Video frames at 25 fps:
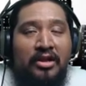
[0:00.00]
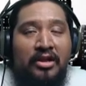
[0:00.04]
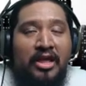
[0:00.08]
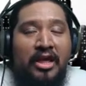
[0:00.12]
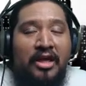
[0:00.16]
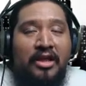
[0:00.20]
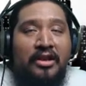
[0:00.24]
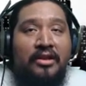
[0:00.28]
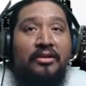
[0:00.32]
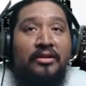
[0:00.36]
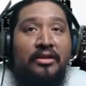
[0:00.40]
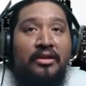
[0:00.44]

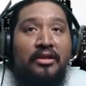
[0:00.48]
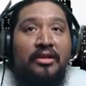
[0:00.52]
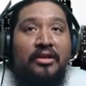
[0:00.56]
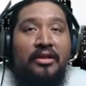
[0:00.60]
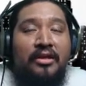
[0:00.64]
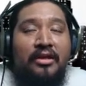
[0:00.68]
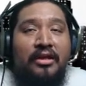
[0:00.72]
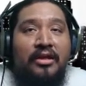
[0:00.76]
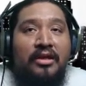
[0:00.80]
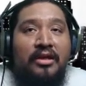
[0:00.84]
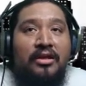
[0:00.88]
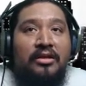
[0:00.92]
again
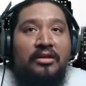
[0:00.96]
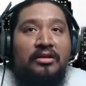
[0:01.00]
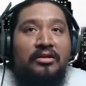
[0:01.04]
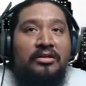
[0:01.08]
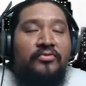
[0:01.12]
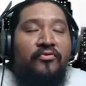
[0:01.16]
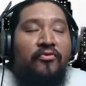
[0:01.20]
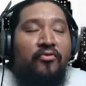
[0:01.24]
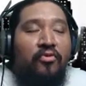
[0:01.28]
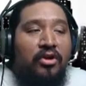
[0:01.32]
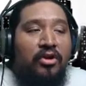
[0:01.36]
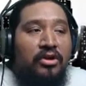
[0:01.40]

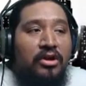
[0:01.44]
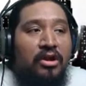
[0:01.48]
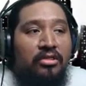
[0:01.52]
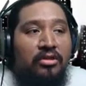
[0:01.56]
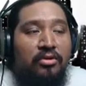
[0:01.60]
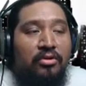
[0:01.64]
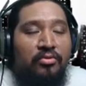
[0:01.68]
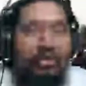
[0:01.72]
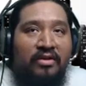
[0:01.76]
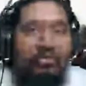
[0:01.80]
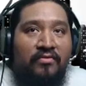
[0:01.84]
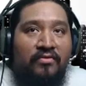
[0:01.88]
for
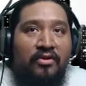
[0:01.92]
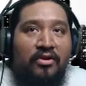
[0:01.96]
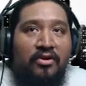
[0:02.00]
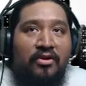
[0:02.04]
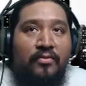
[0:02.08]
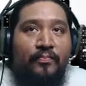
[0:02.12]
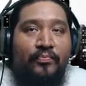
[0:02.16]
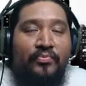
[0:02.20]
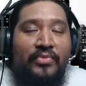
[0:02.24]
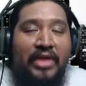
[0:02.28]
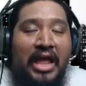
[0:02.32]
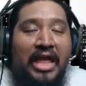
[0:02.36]
another
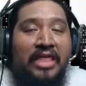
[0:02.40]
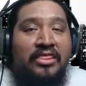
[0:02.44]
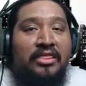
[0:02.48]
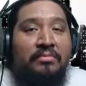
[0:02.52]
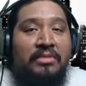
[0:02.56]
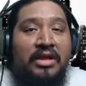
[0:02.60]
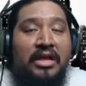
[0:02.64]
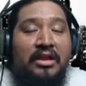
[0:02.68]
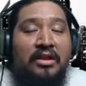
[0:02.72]
reaver, and I'm